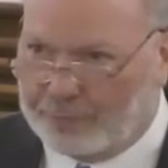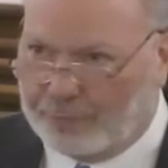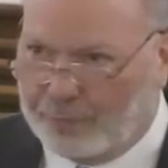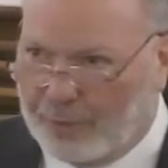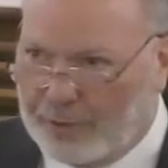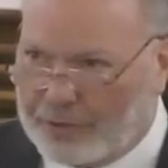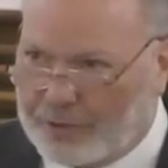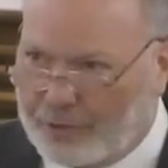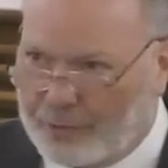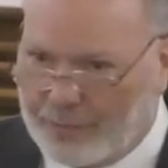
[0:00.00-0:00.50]

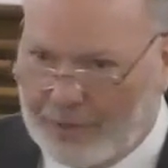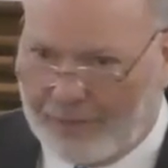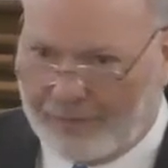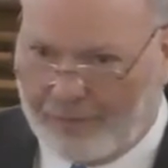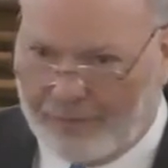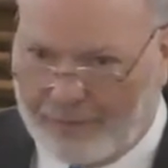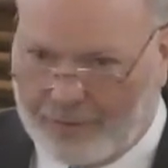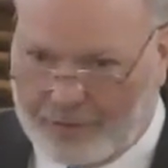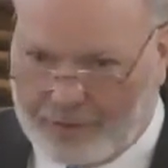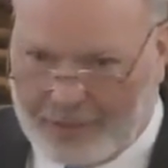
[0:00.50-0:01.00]
What's the
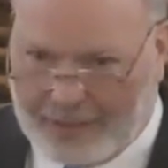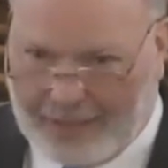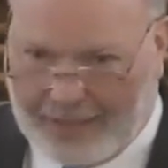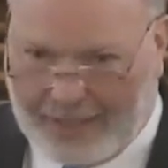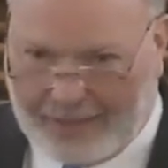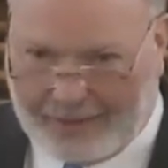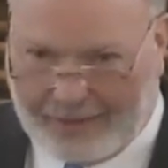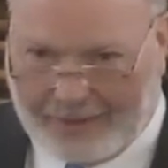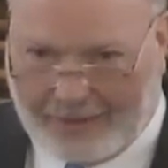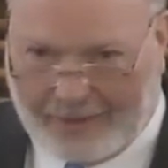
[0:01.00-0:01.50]
relevance of
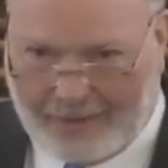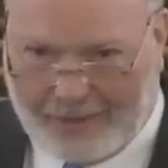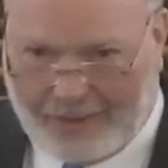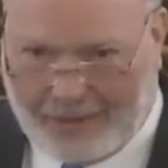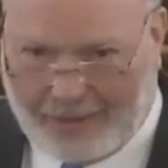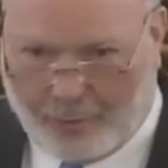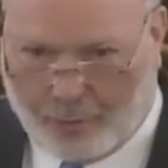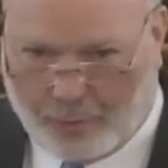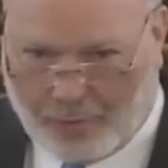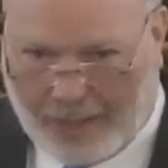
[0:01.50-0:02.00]
that?
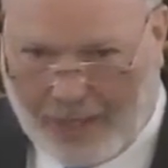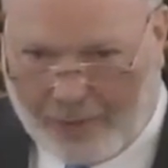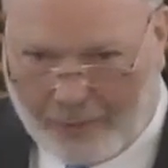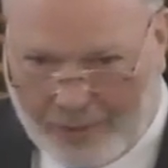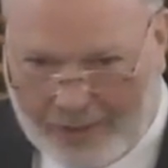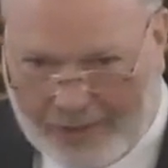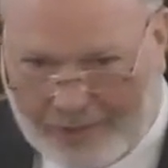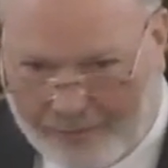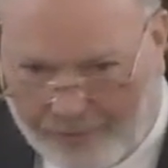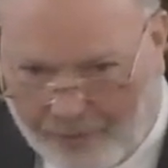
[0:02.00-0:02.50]
When I
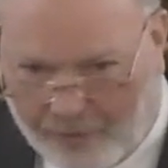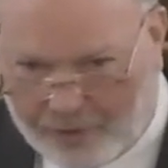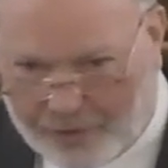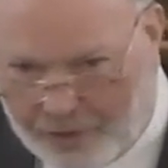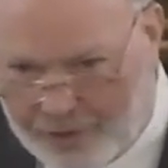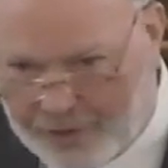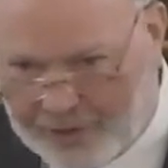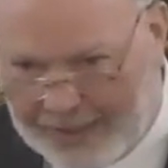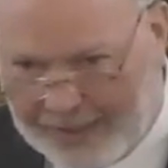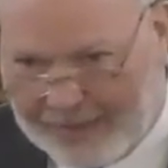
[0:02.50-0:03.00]
read 1st
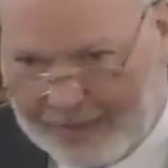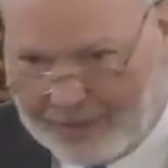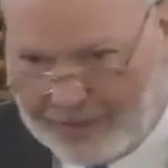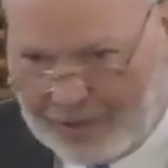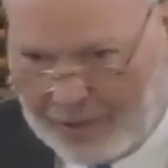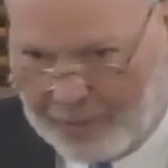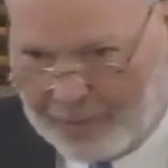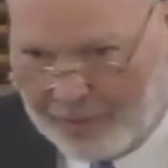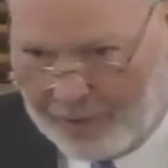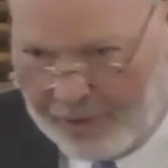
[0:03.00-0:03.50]
and 2nd
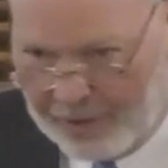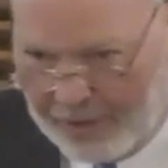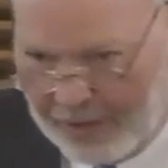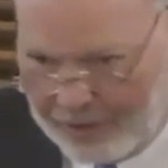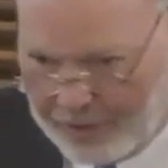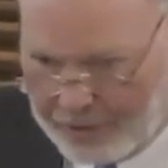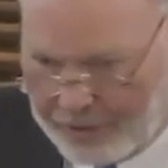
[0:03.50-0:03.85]
Timothy, I,